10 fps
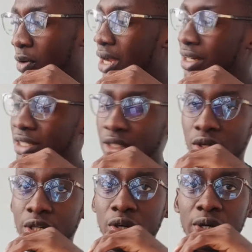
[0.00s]
for one reason
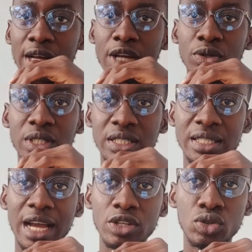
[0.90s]
or the other, you
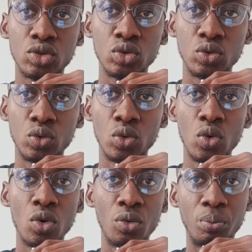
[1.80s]
decide
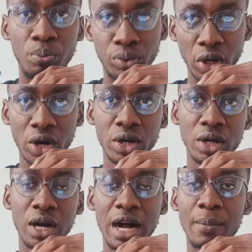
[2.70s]
to block
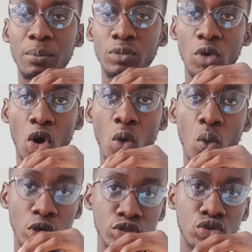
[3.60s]
or
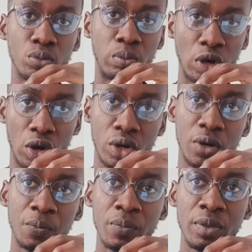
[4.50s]
want to
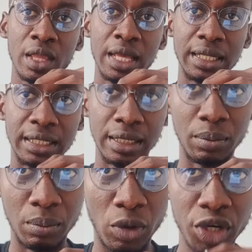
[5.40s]
block
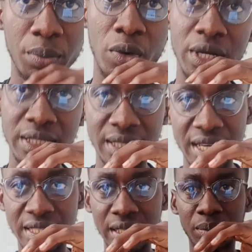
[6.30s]
the Moniepoint
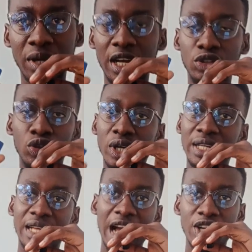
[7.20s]
ATM card, you
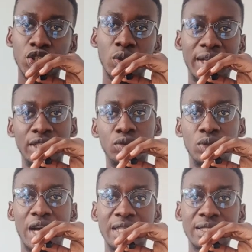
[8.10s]
can actually do
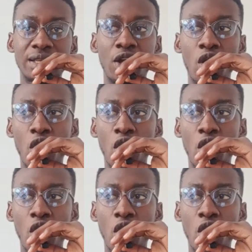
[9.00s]
that